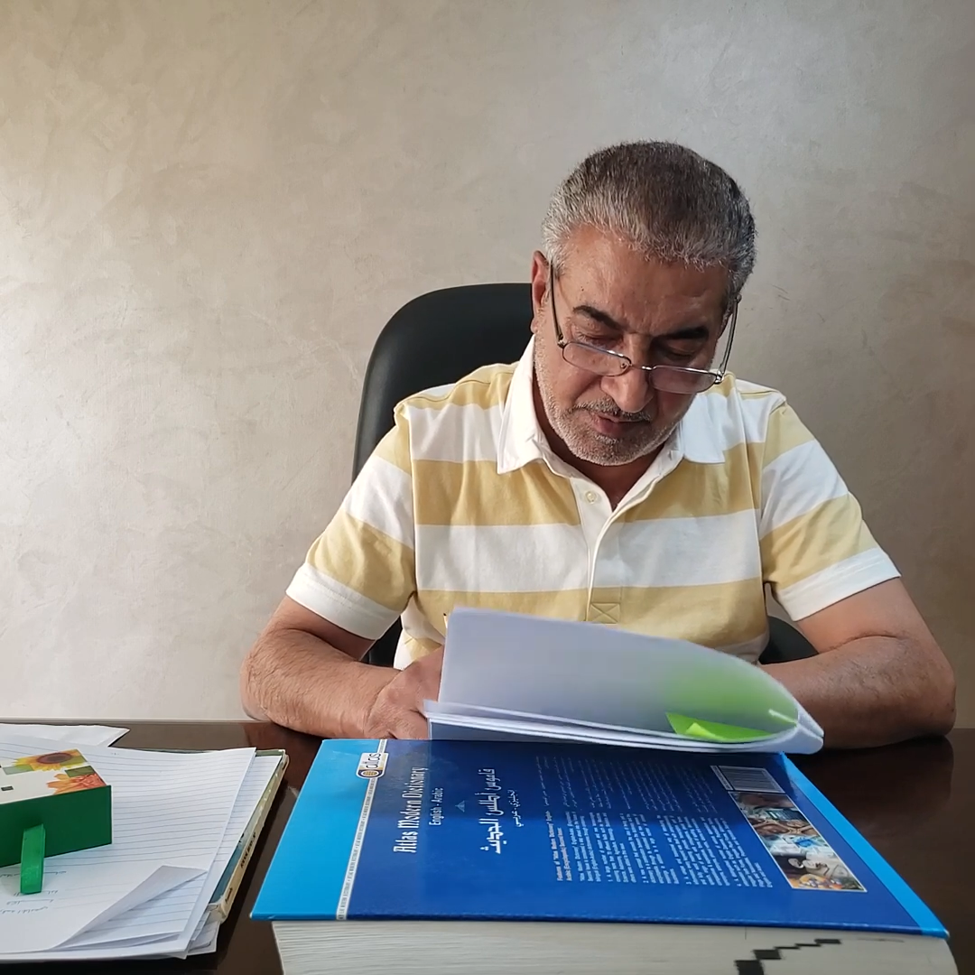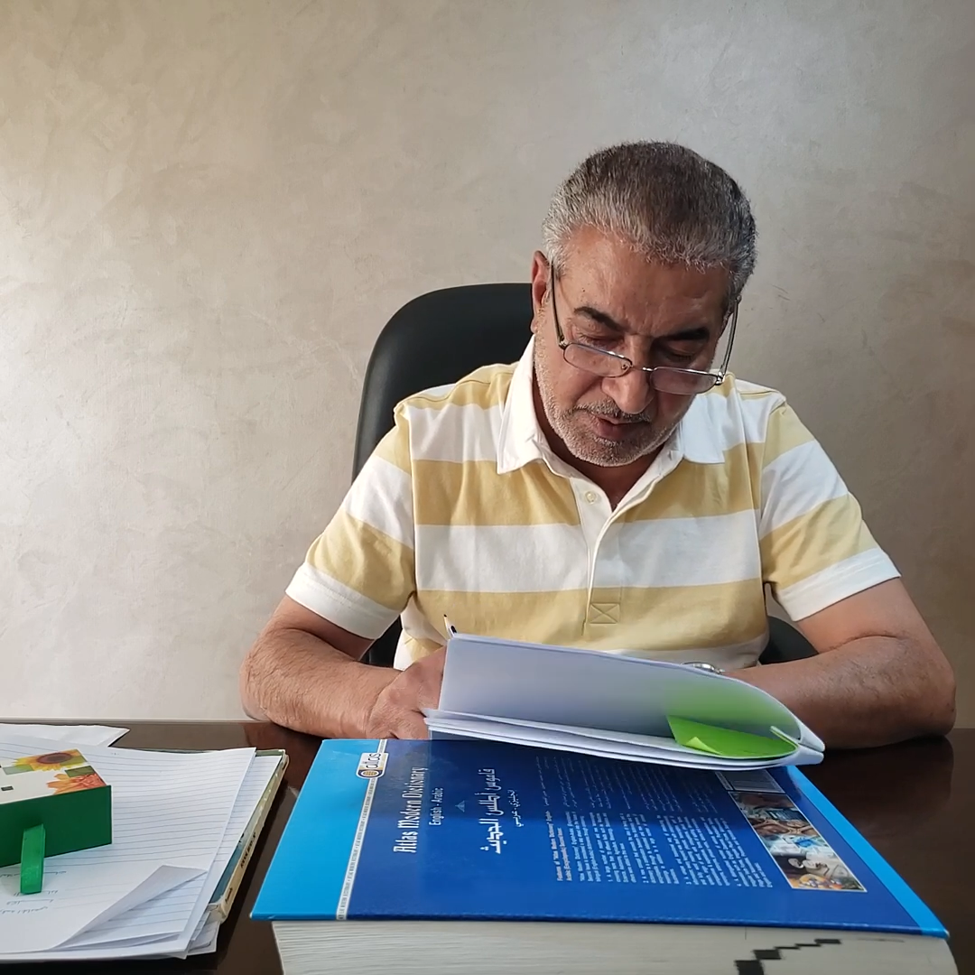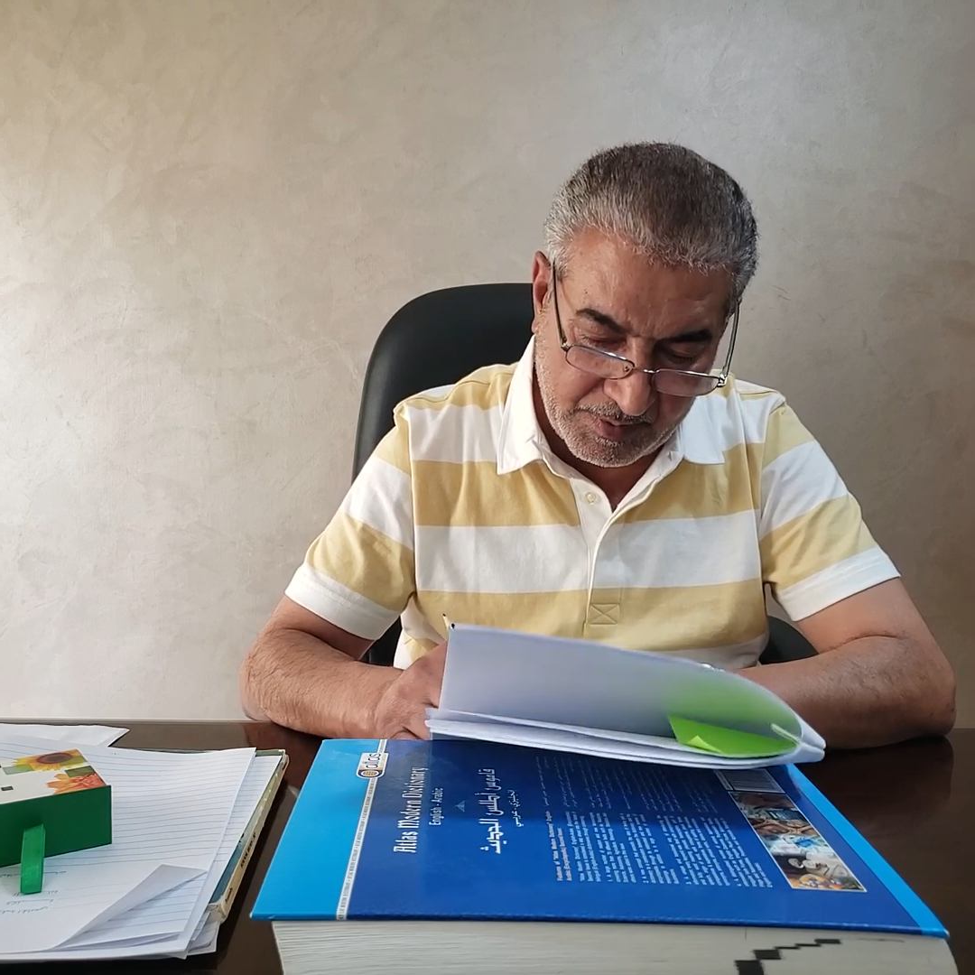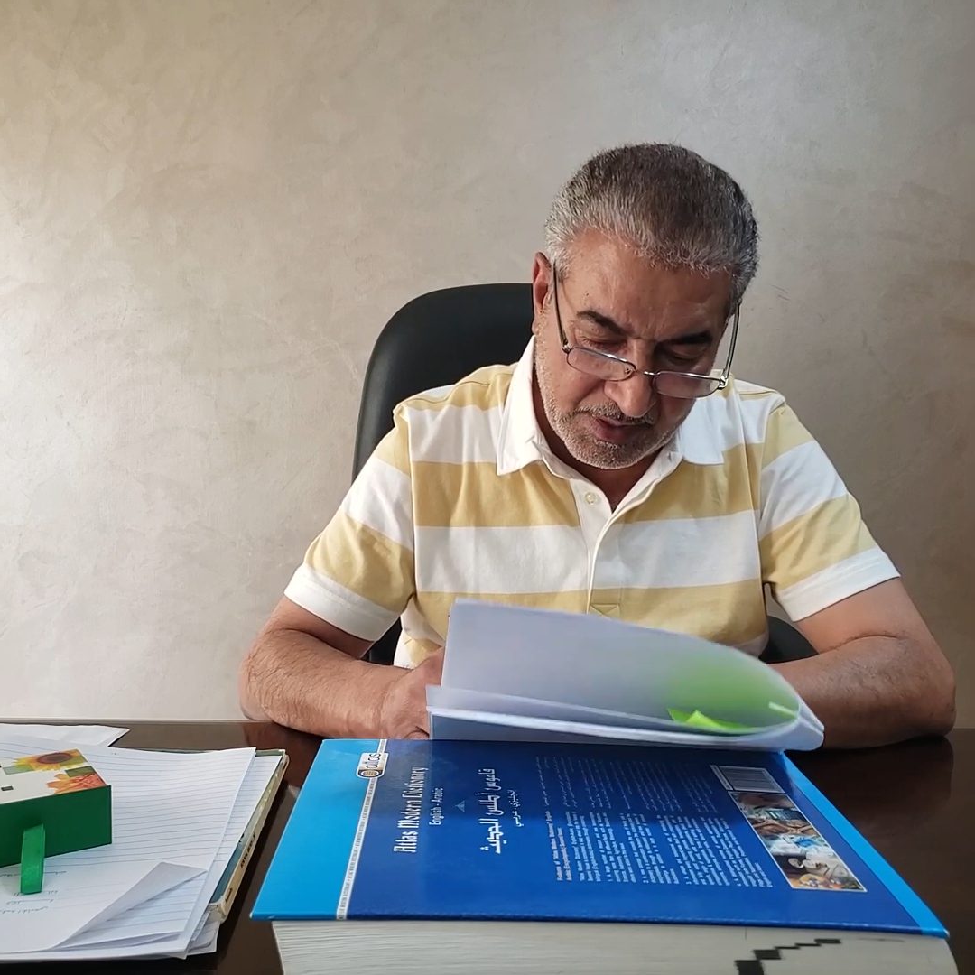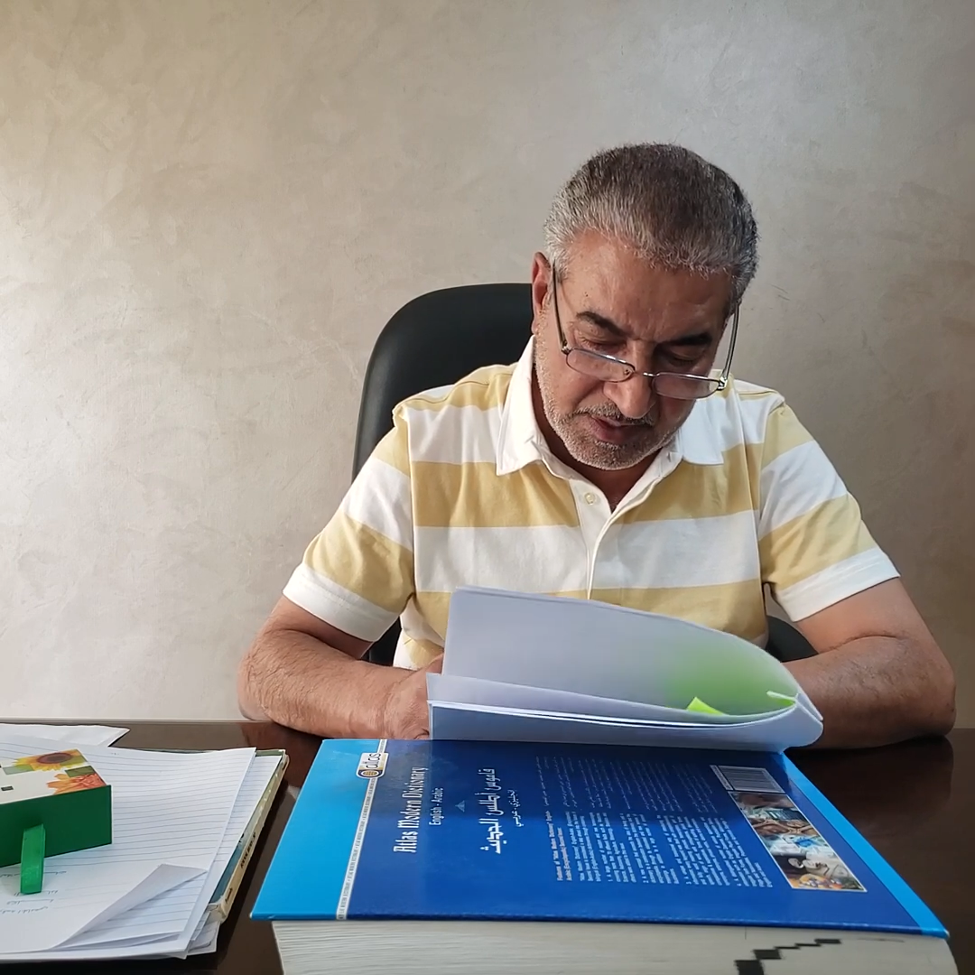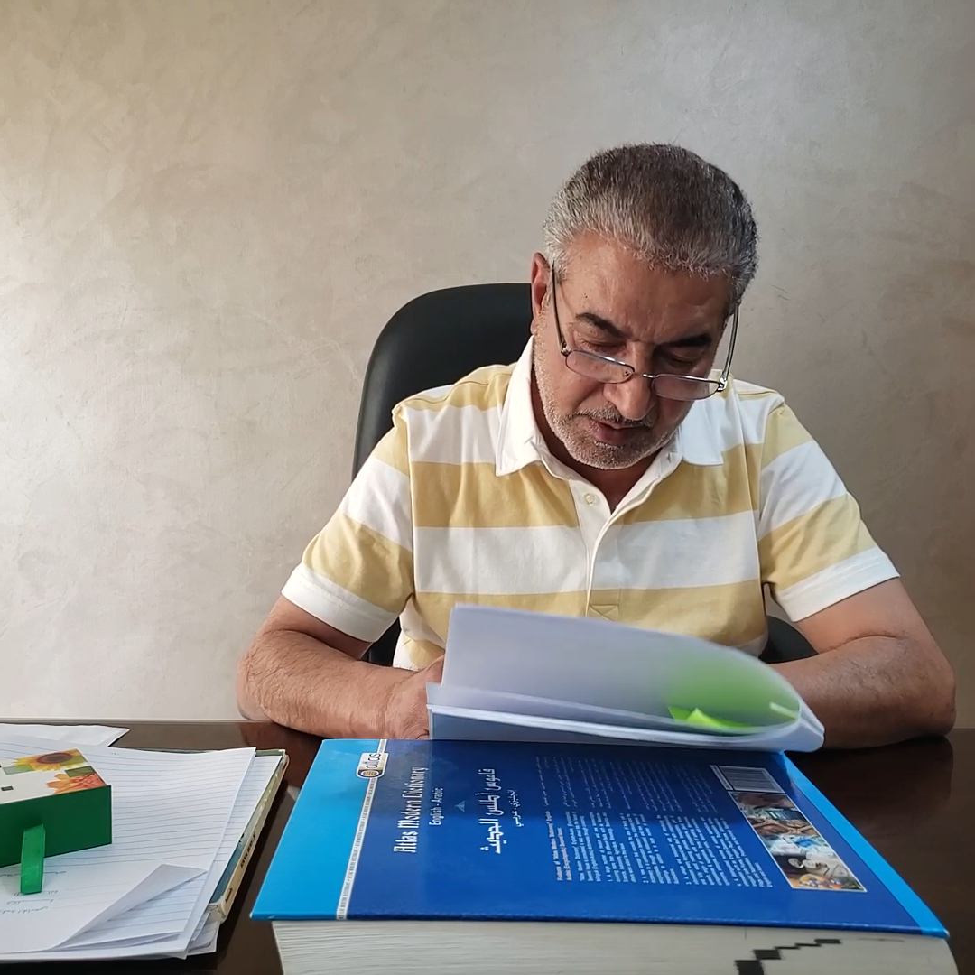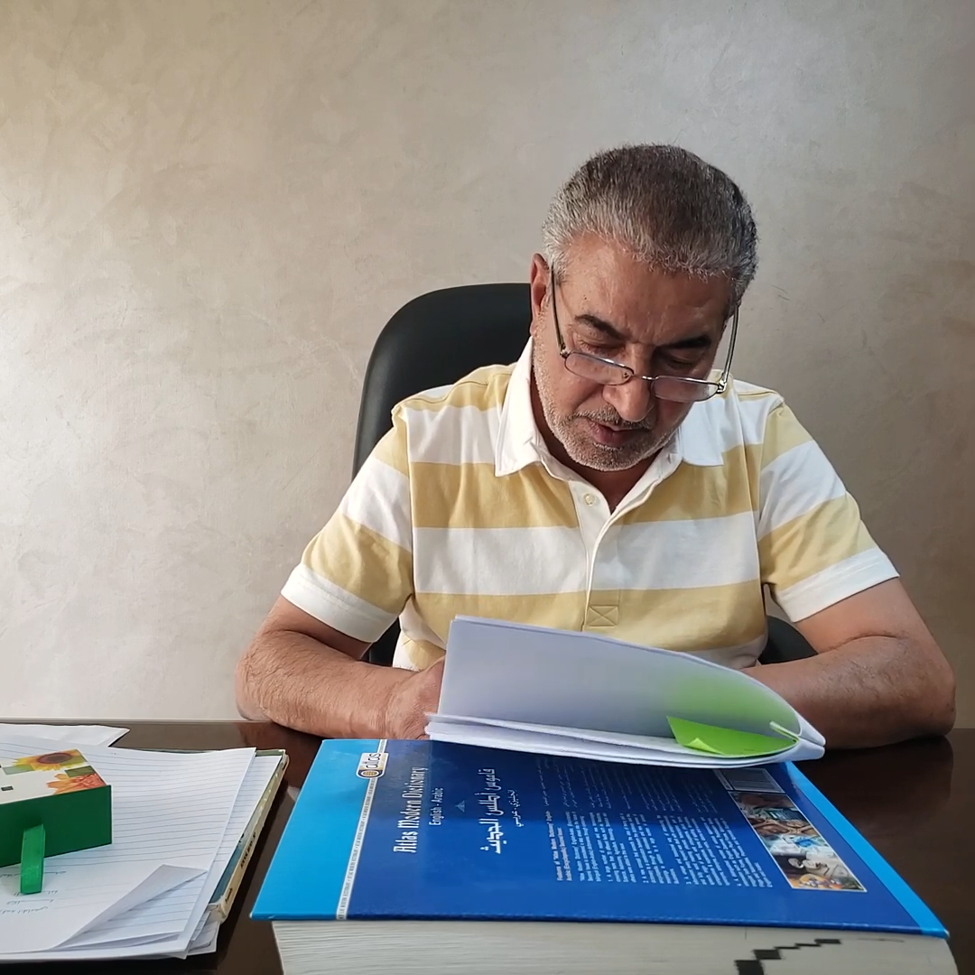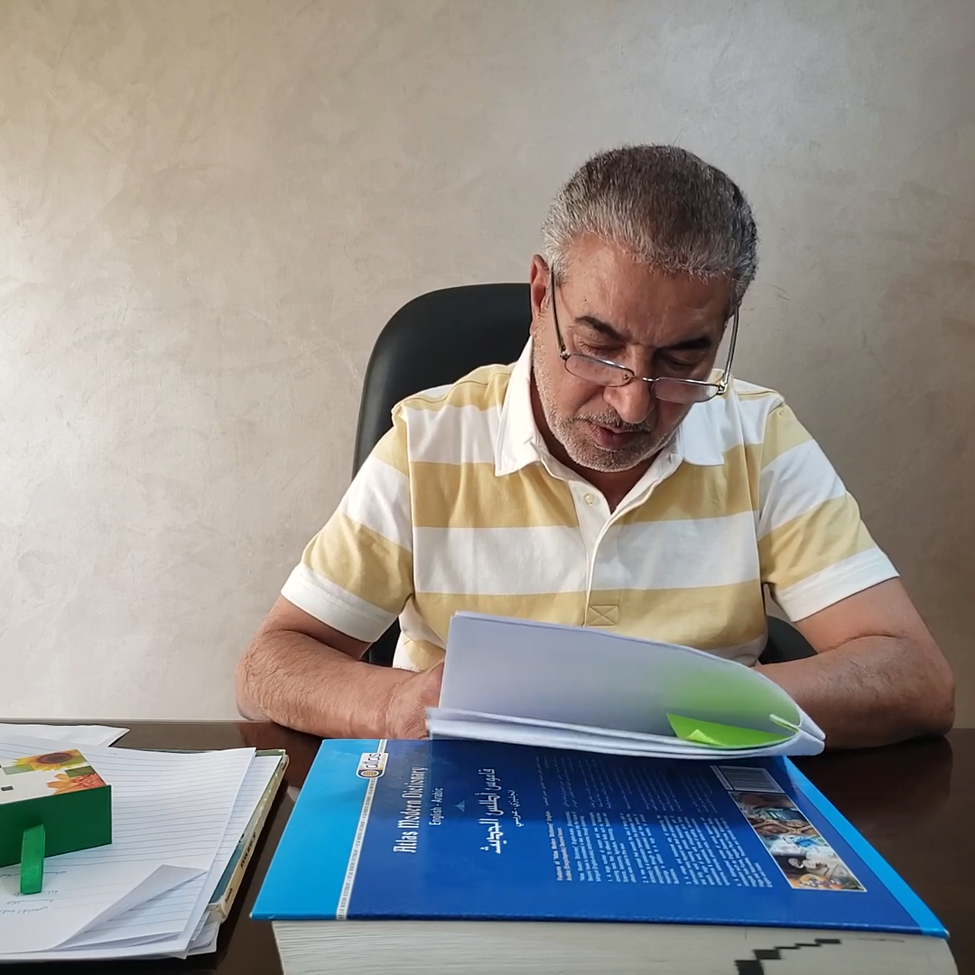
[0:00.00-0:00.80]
verb and the subject.